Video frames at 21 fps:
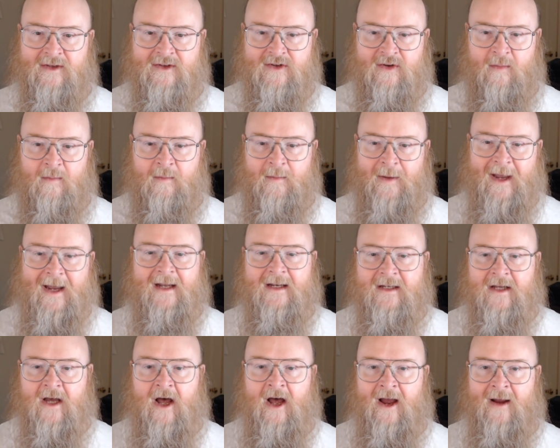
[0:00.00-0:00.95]
So pick
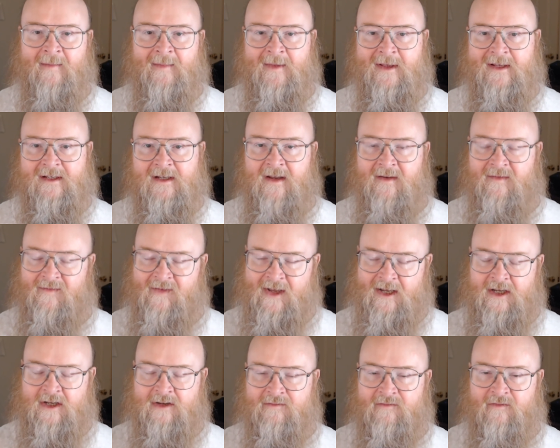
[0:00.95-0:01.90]
a time that's
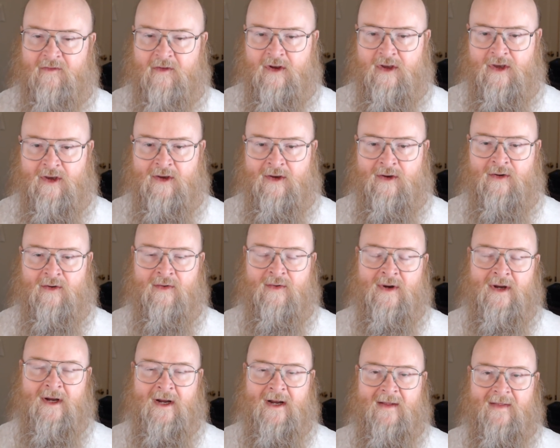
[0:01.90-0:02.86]
convenient for
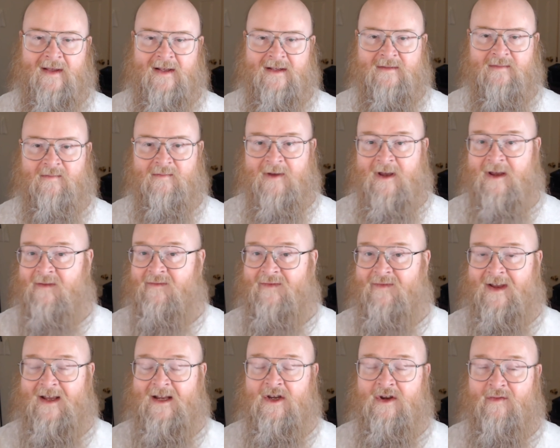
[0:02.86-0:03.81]
you, that's
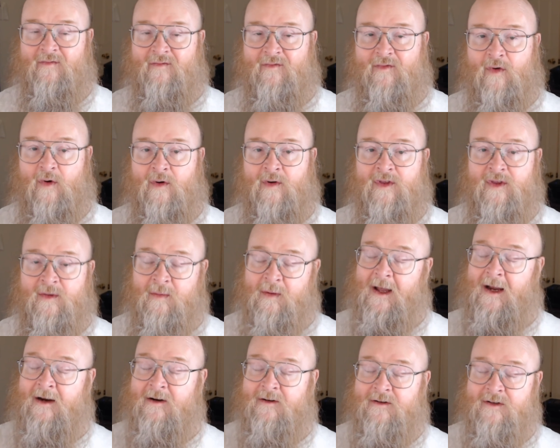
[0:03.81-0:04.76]
convenient for the
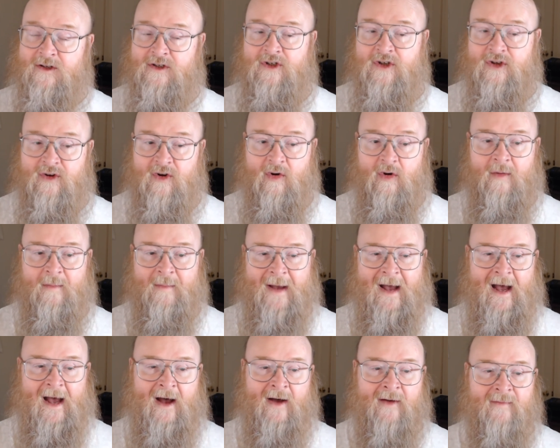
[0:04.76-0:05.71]
players that you know
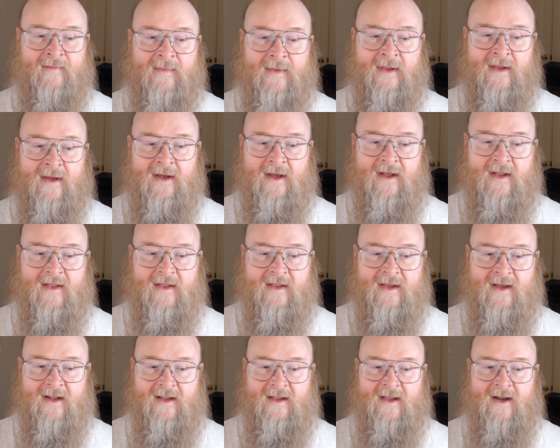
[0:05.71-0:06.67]
about
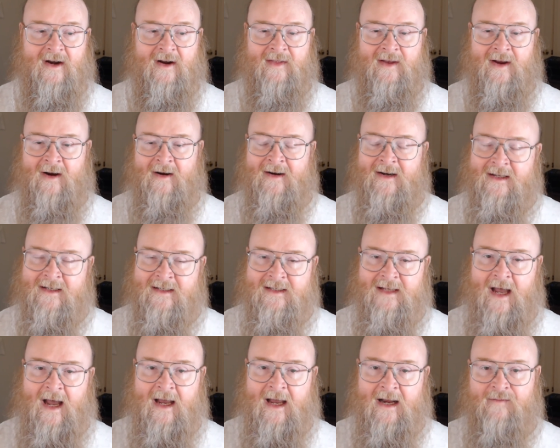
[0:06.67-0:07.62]
that are there, and
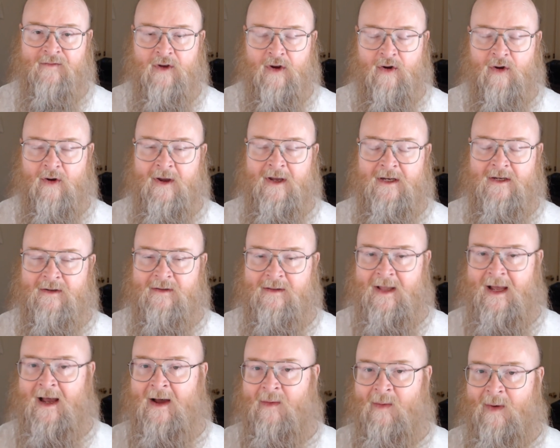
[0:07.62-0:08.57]
decide if you're going to
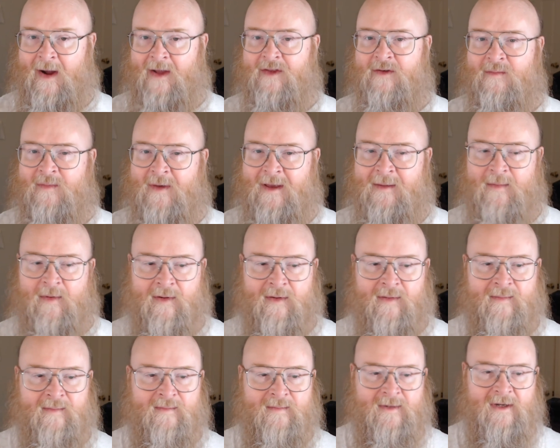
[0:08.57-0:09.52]
allow other
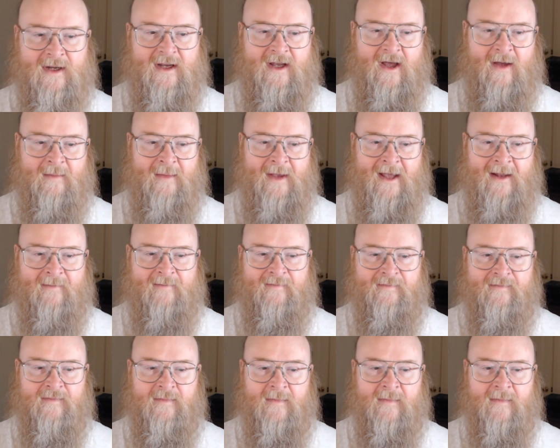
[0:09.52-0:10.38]
people to come in.